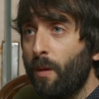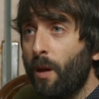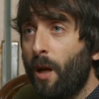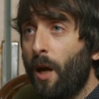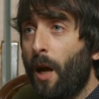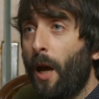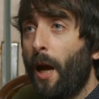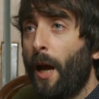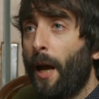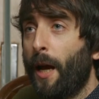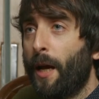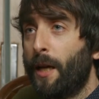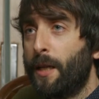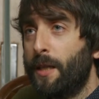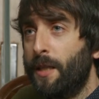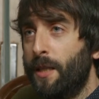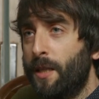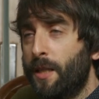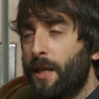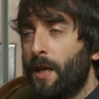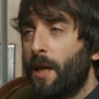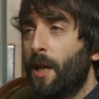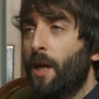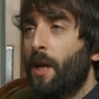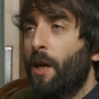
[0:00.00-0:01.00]
and
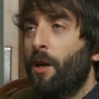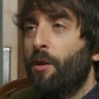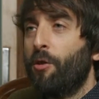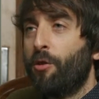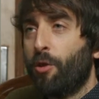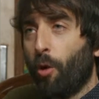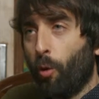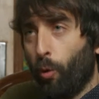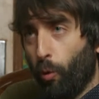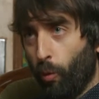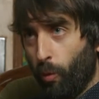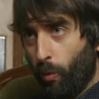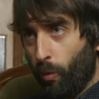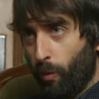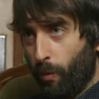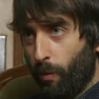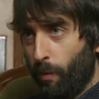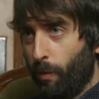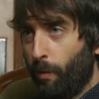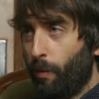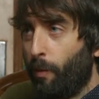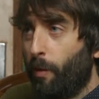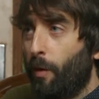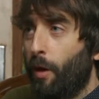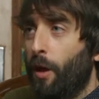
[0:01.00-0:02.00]
so
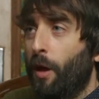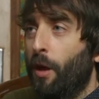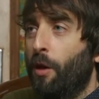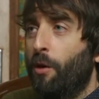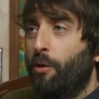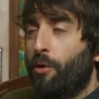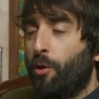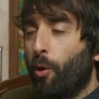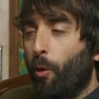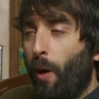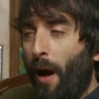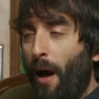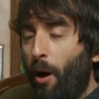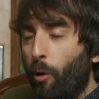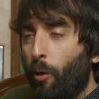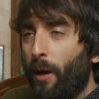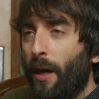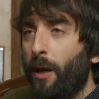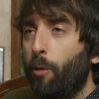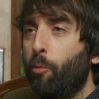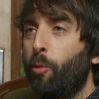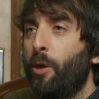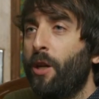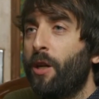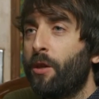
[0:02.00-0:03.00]
how
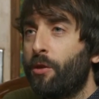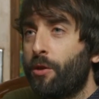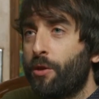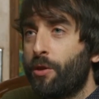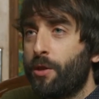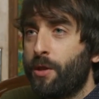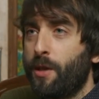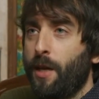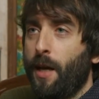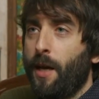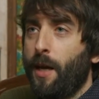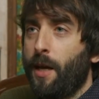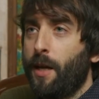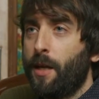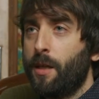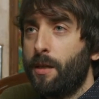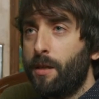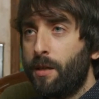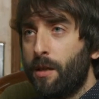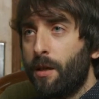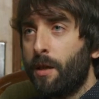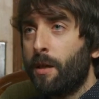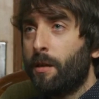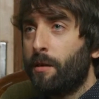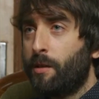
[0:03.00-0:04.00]
can we
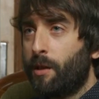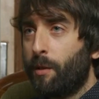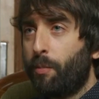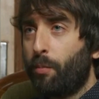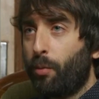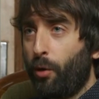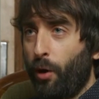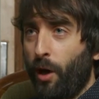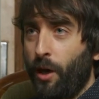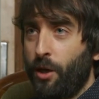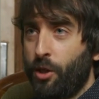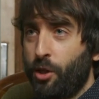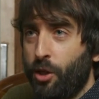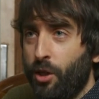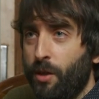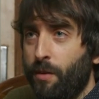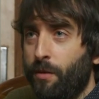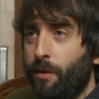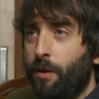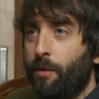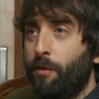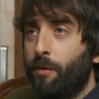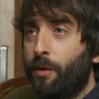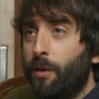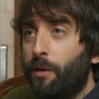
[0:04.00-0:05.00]
understand depression,
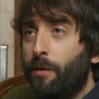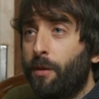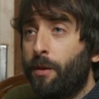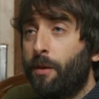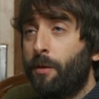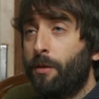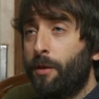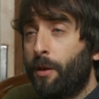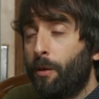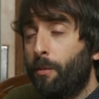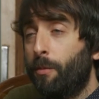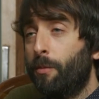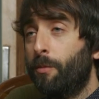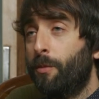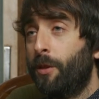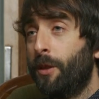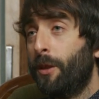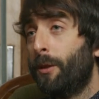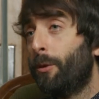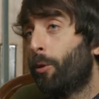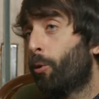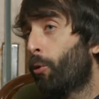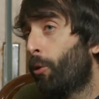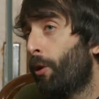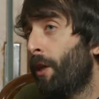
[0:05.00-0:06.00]
the
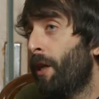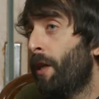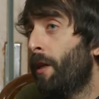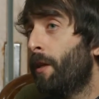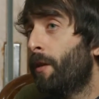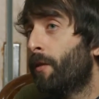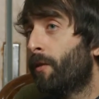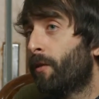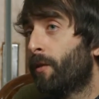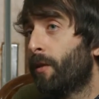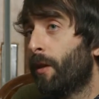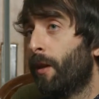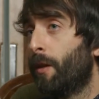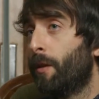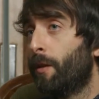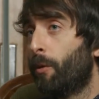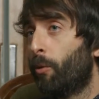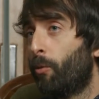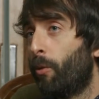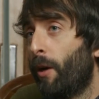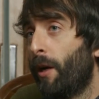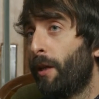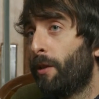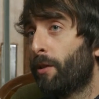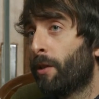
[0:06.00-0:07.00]
increase in the
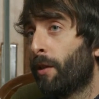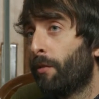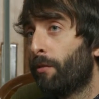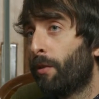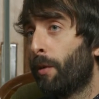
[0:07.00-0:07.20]
rates of